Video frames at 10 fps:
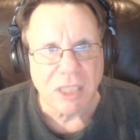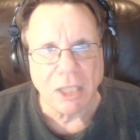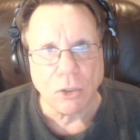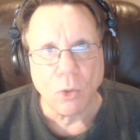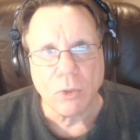
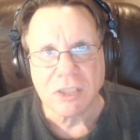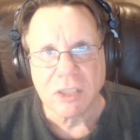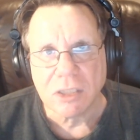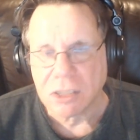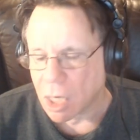Louis's
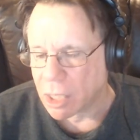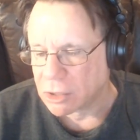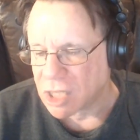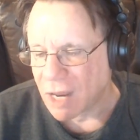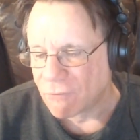
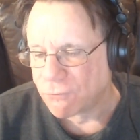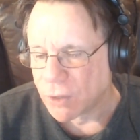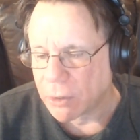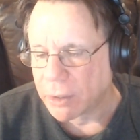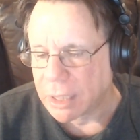Jack
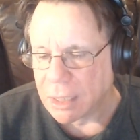Flaherty,